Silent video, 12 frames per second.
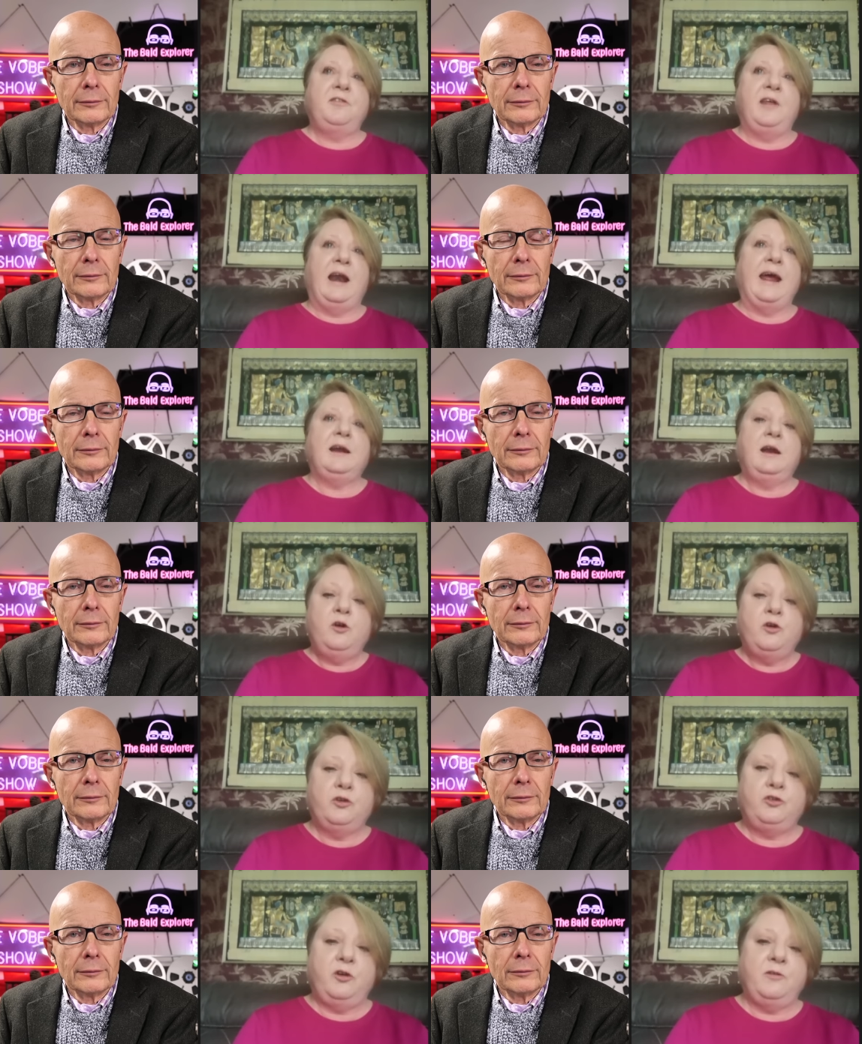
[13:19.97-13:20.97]
Speaker 1: the
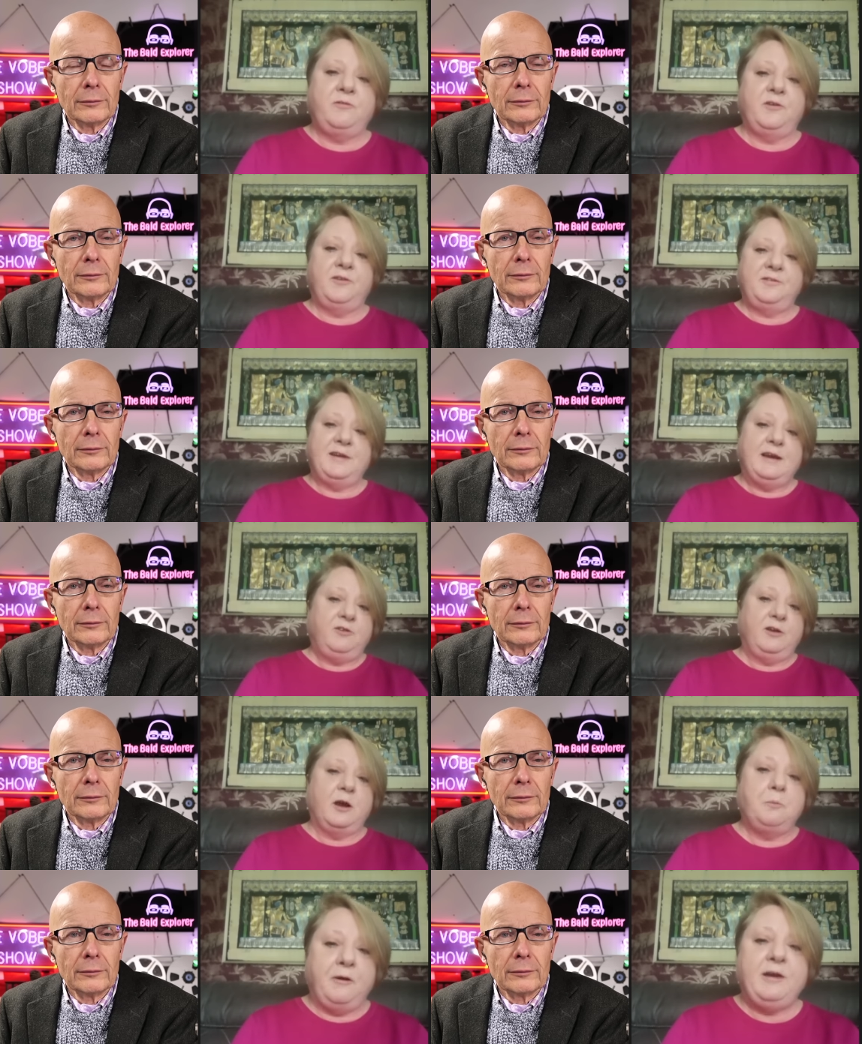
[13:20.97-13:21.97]
likelihood of us
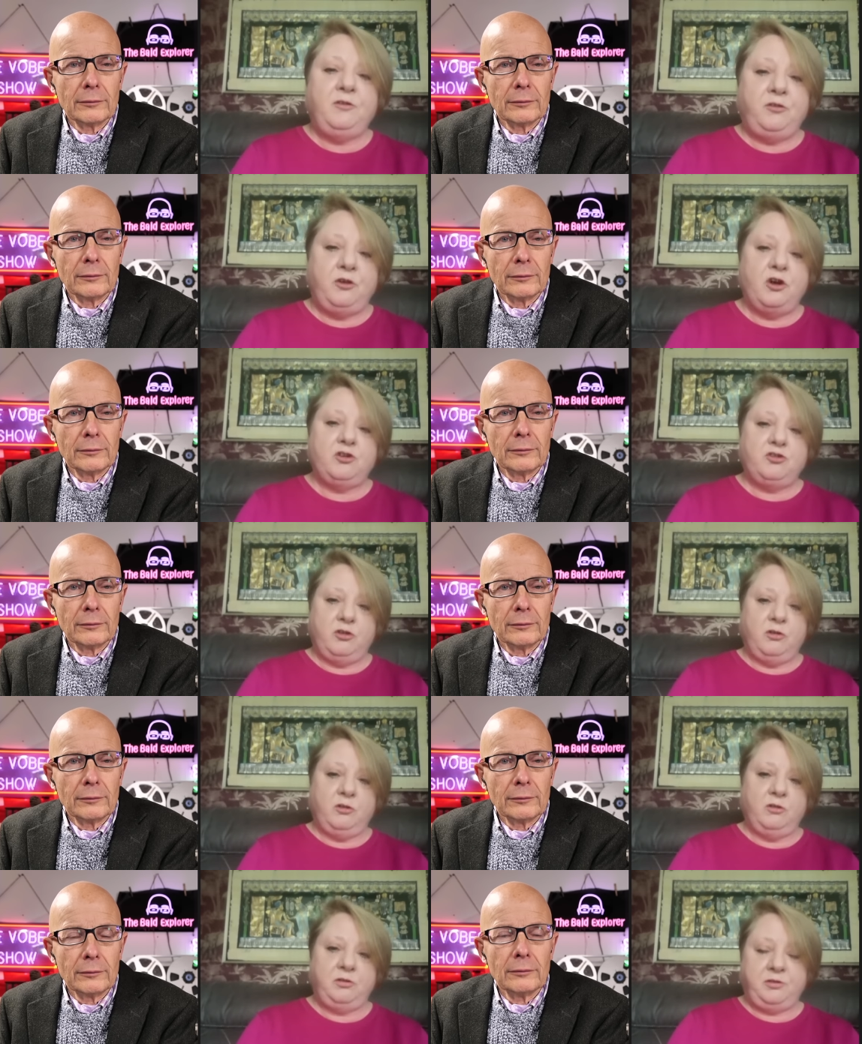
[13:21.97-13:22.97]
needing a brain
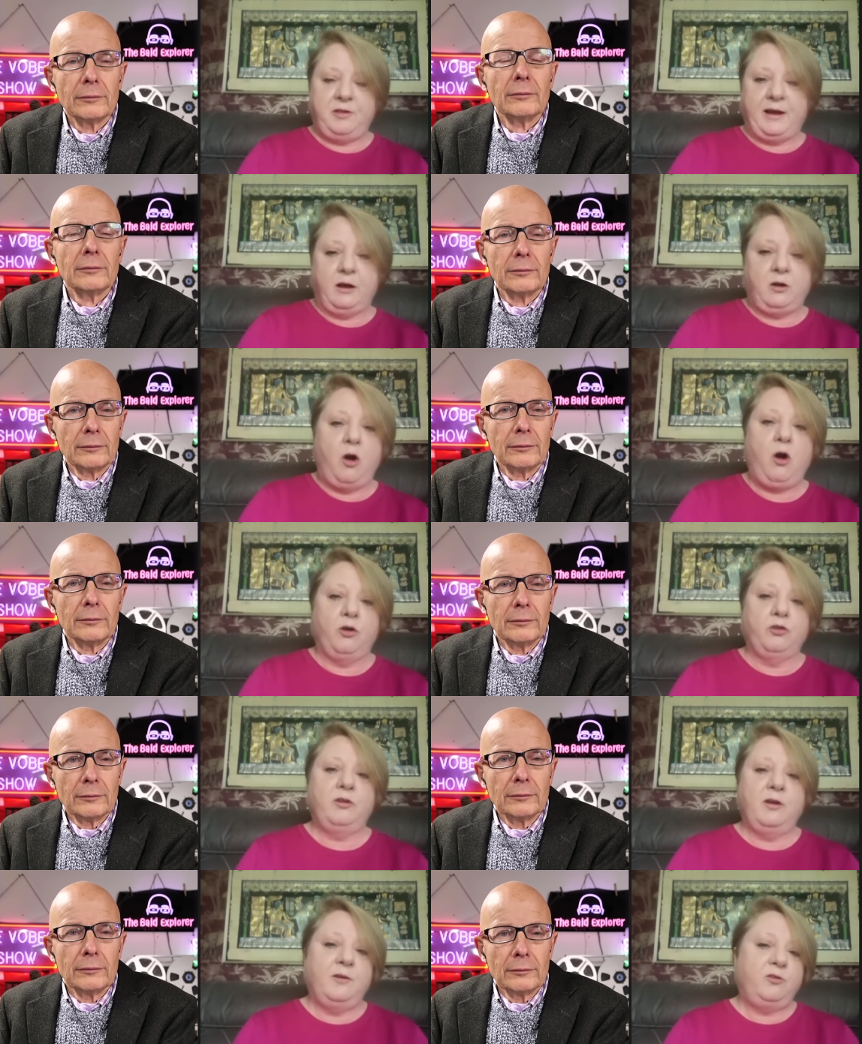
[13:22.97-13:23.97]
surgeon thank
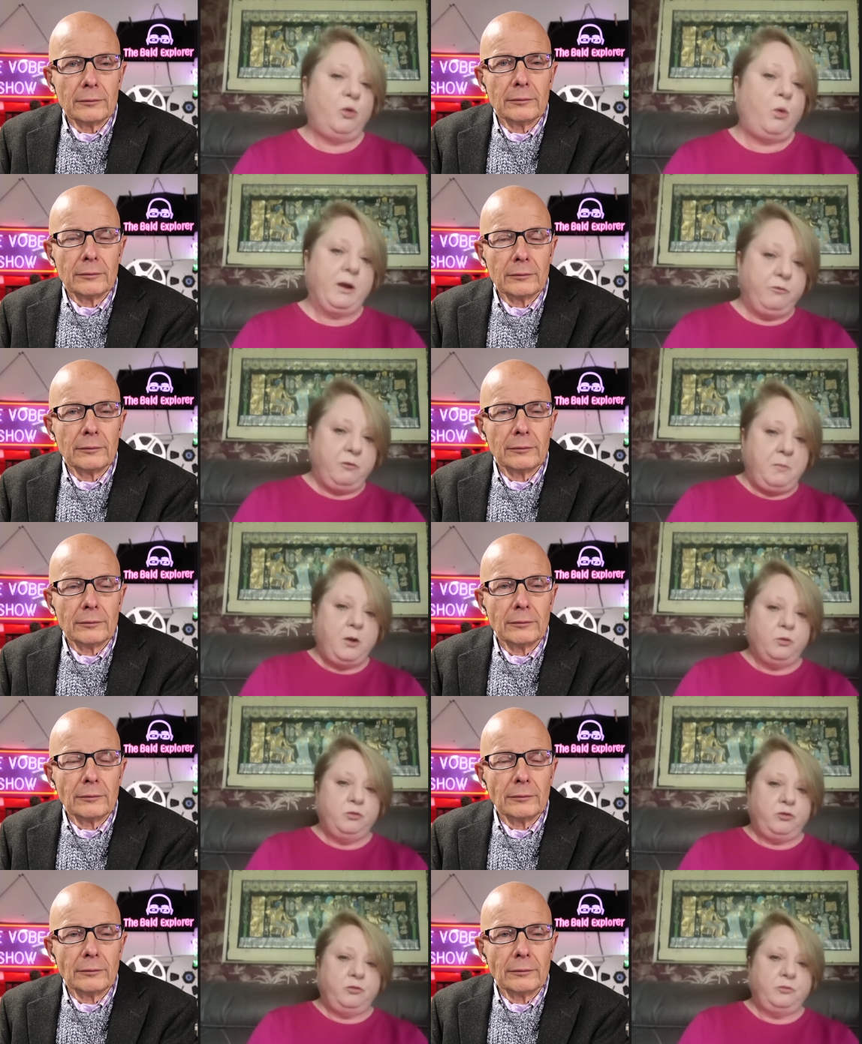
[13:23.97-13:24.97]
God, is quite
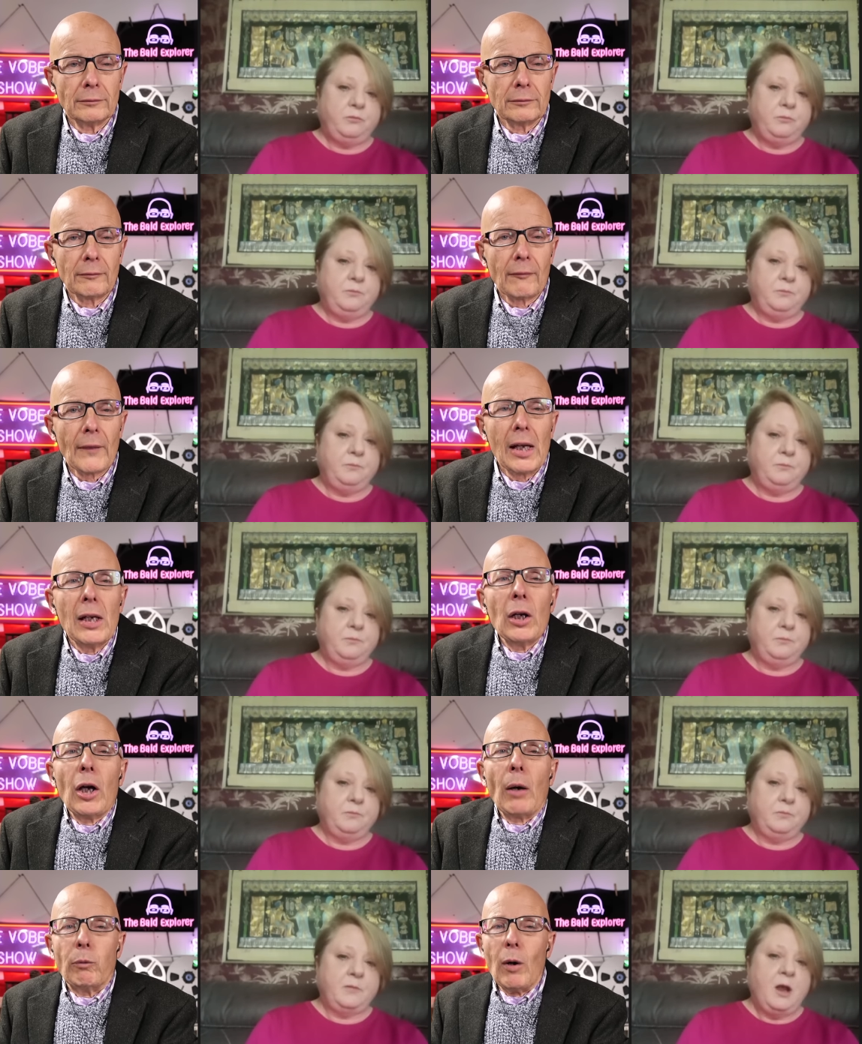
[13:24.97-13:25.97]
remote.
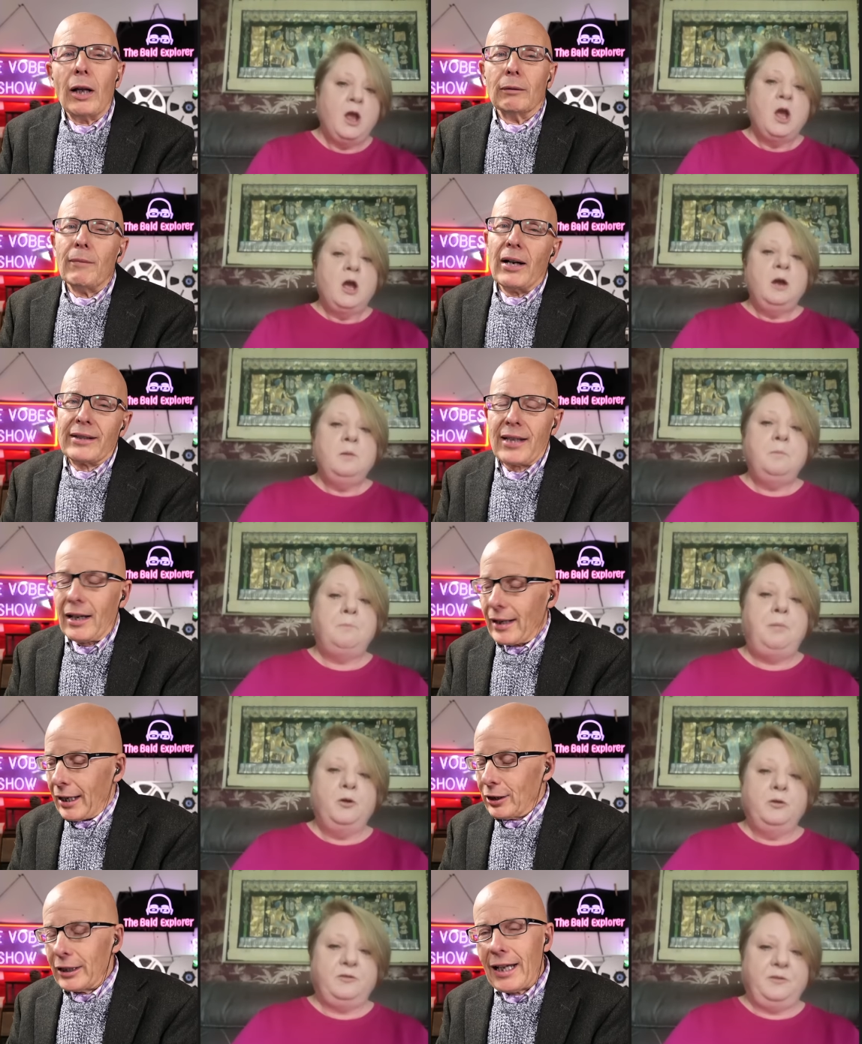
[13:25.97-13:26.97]
Speaker 2: Uh, well, my
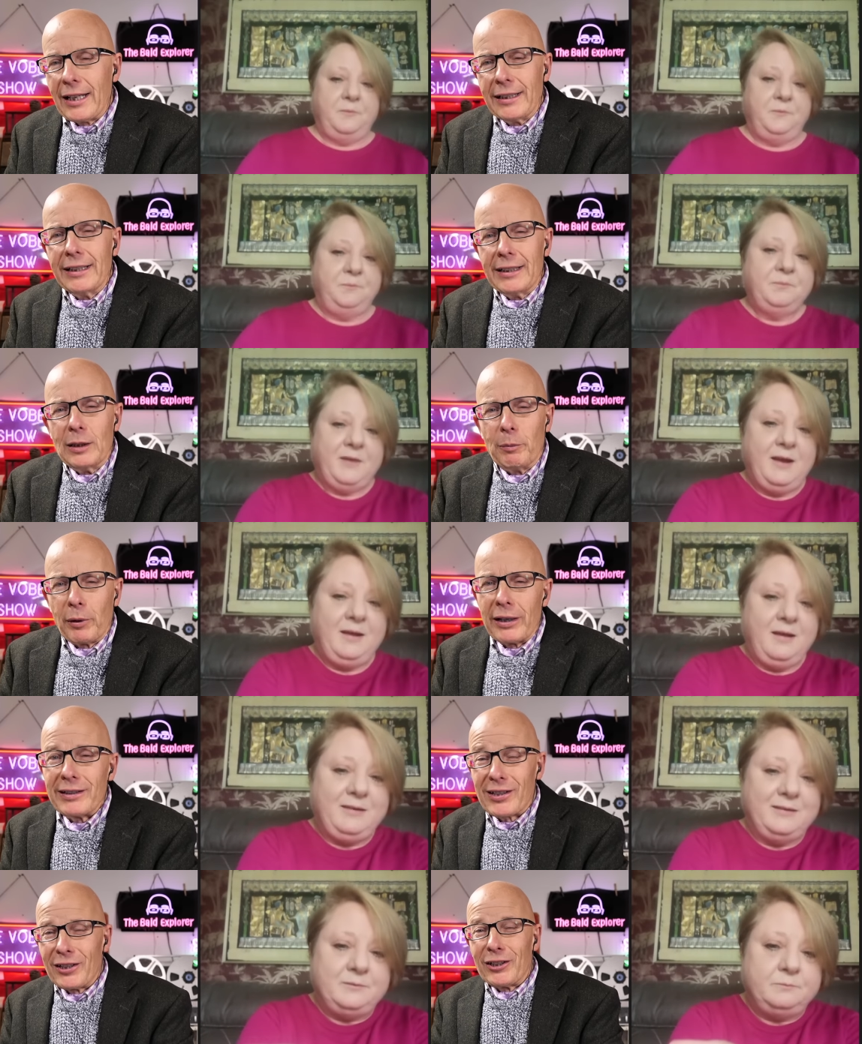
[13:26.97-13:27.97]
son actually needed a brain